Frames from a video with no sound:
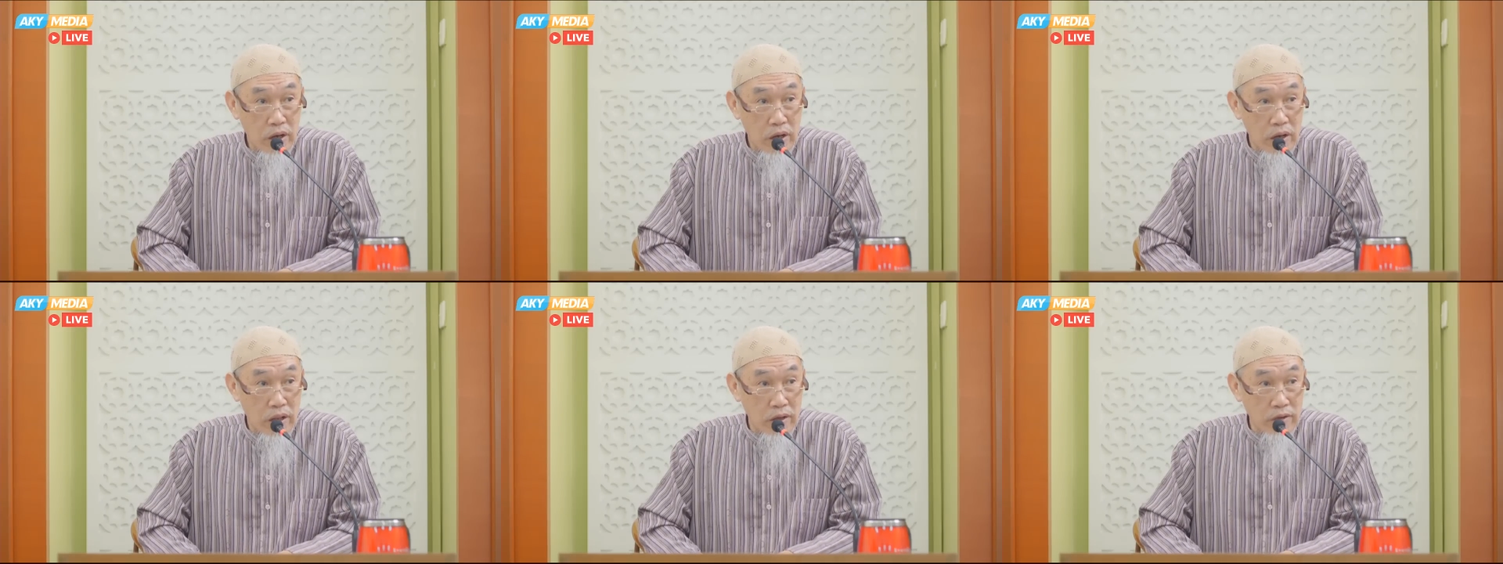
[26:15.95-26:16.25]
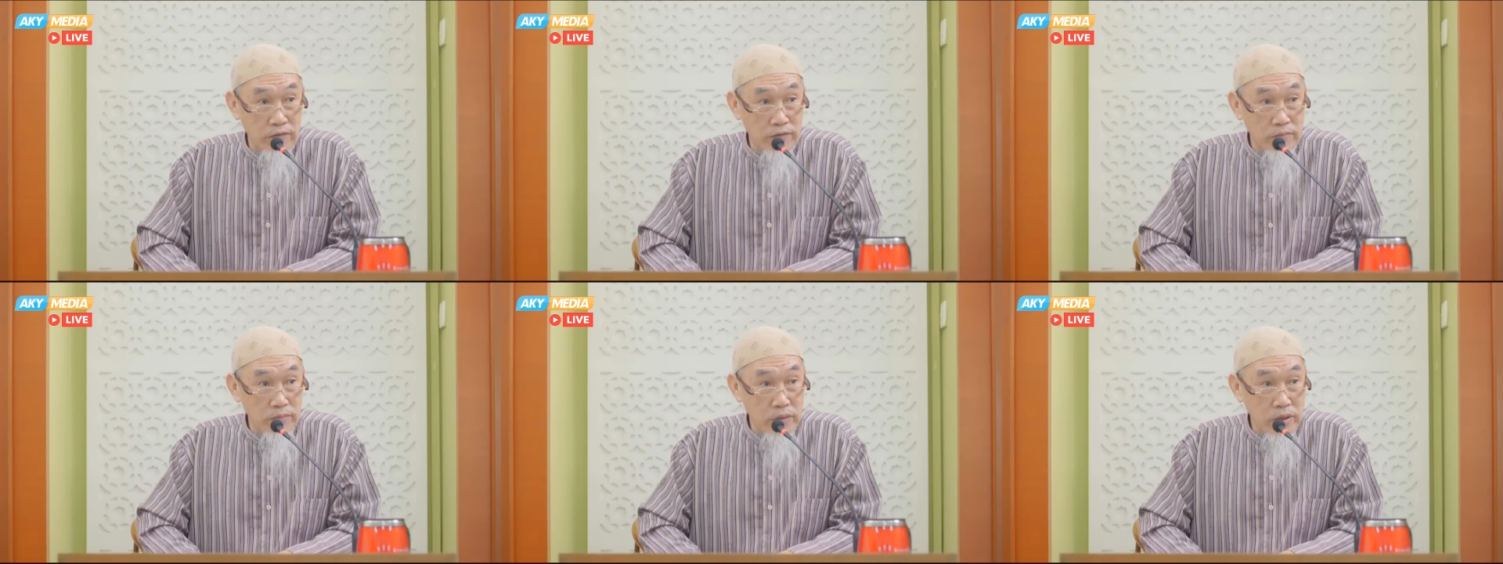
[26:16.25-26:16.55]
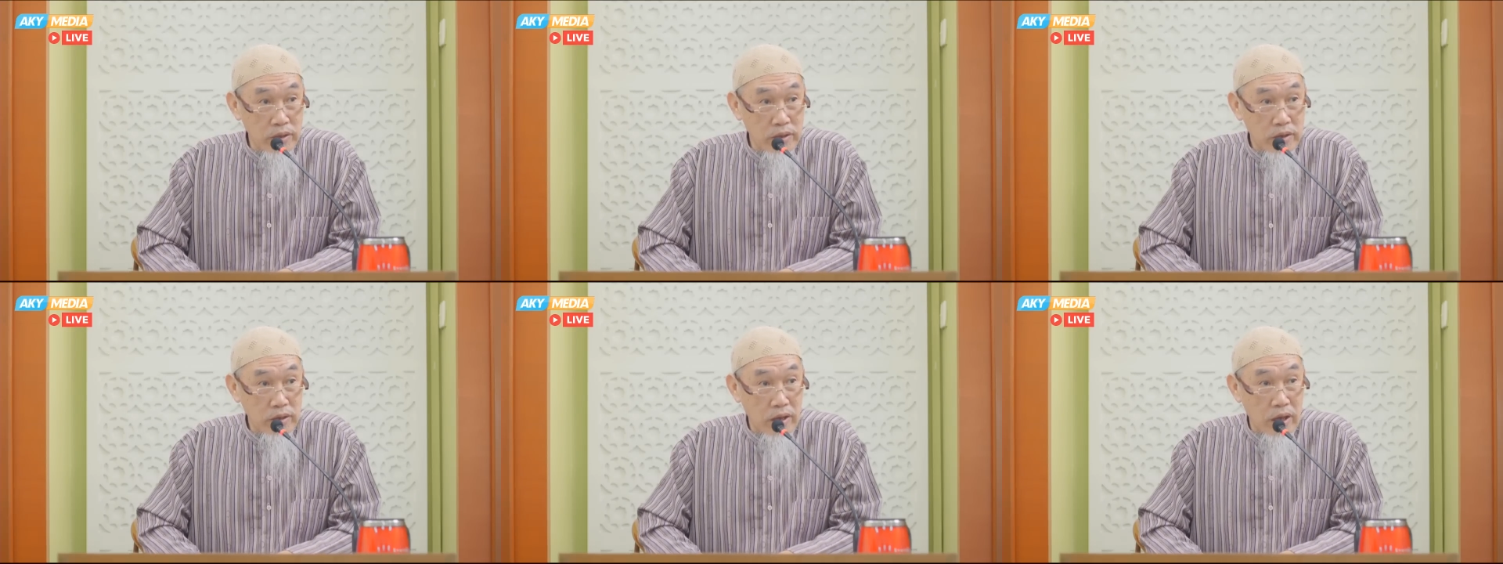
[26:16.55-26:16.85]
love
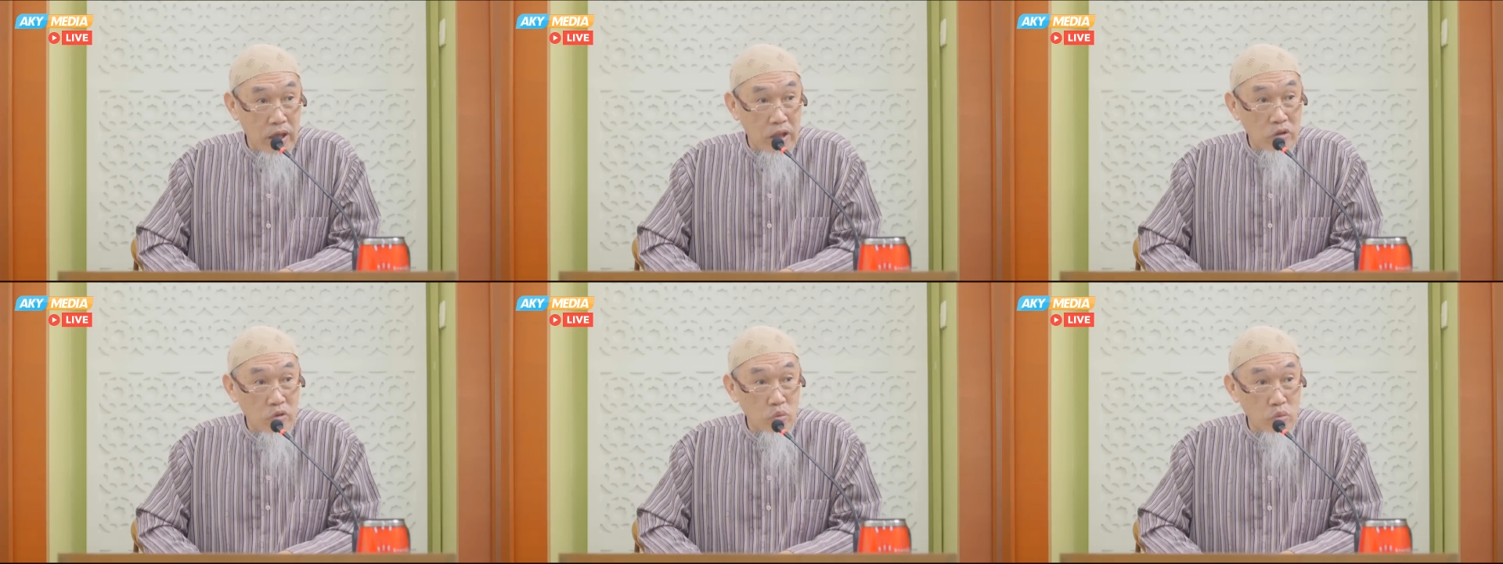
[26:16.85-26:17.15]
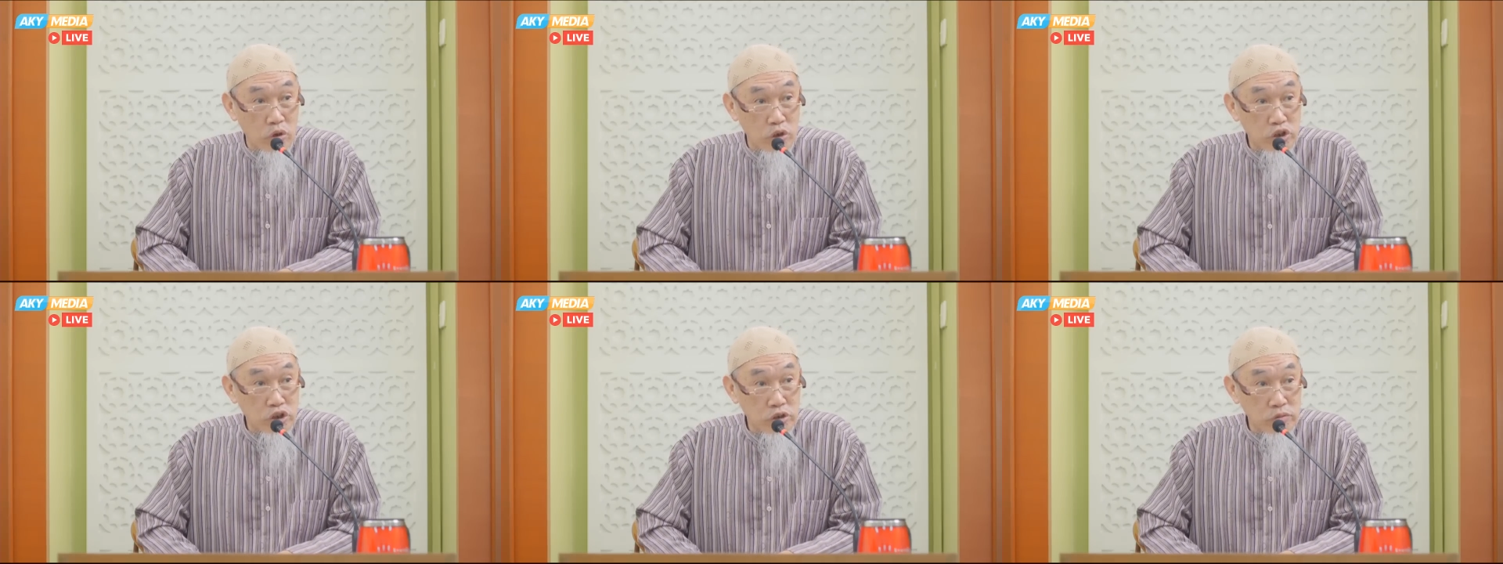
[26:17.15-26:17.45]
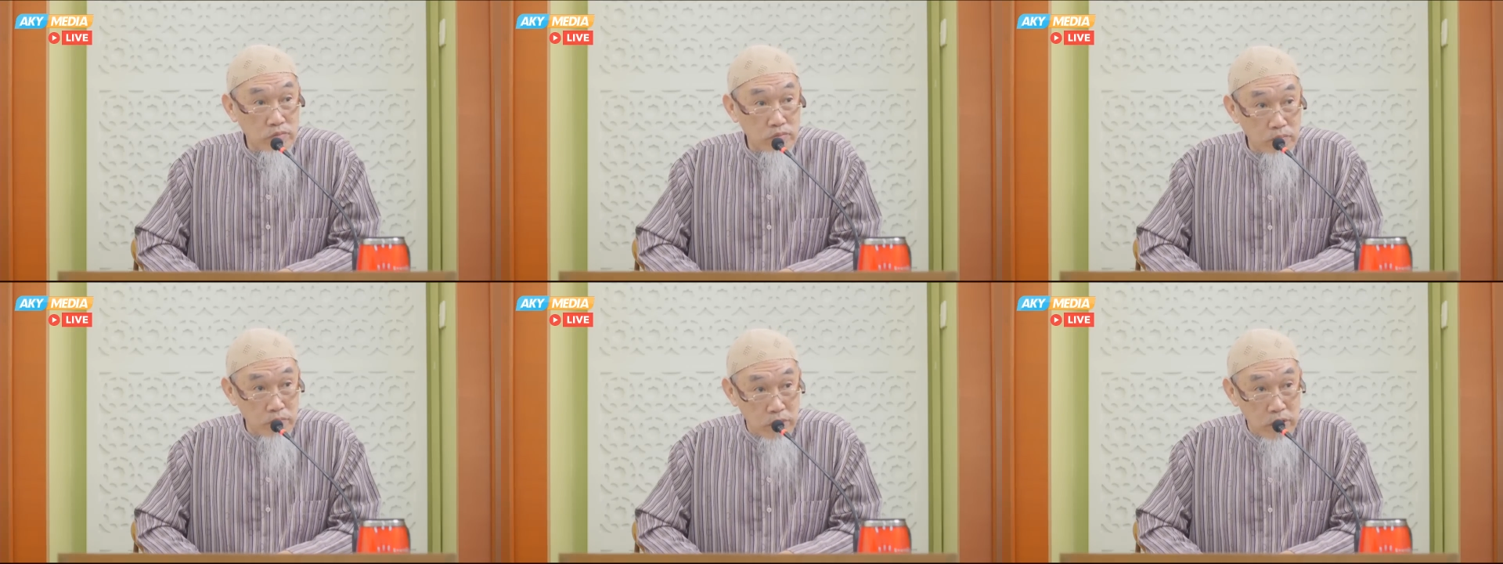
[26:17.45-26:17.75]
me, and
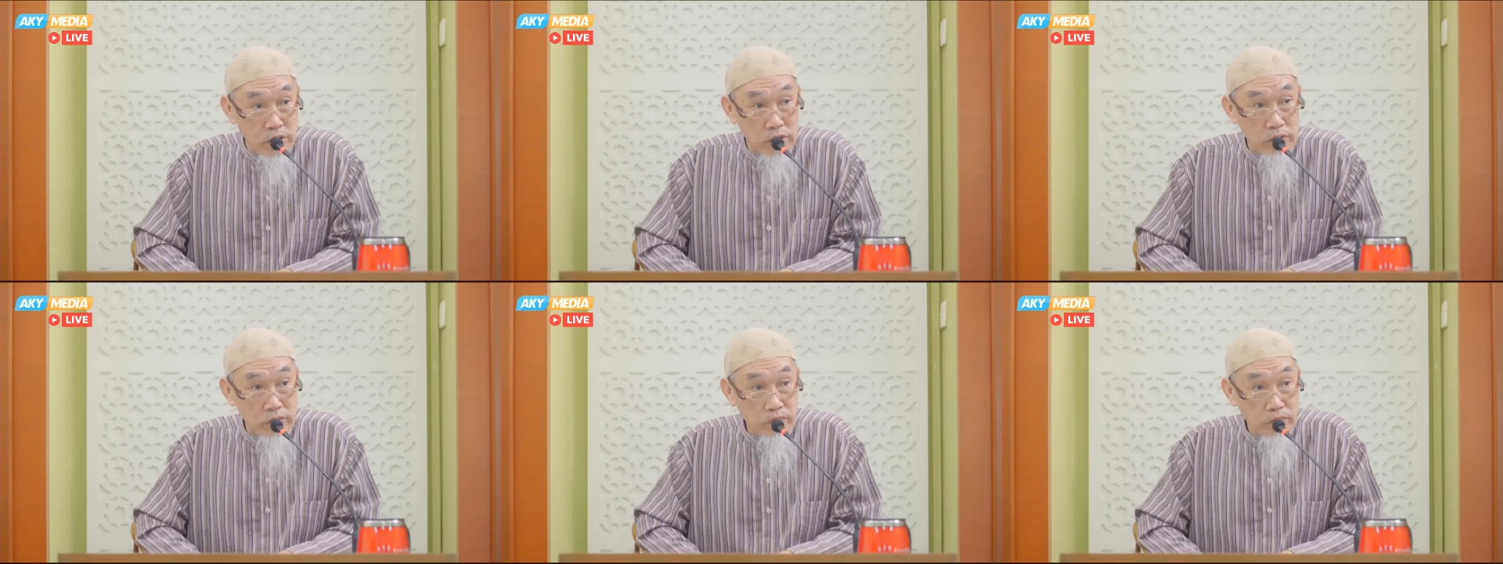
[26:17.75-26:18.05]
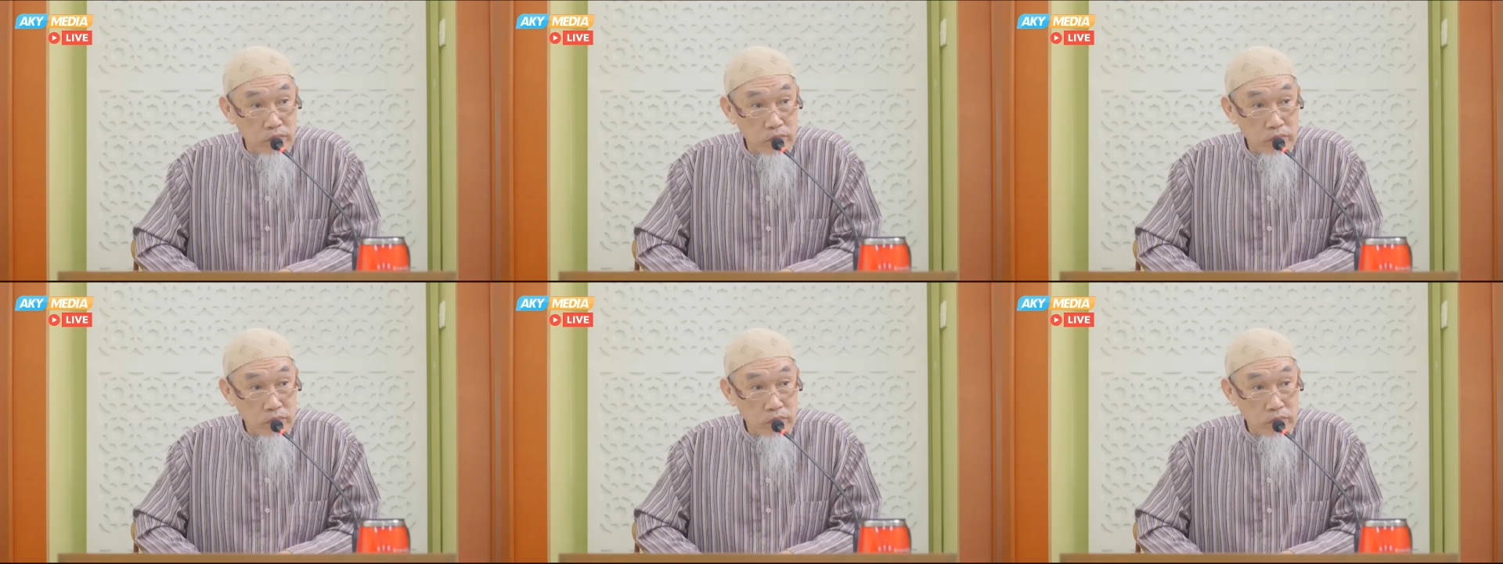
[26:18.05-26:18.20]
worship me.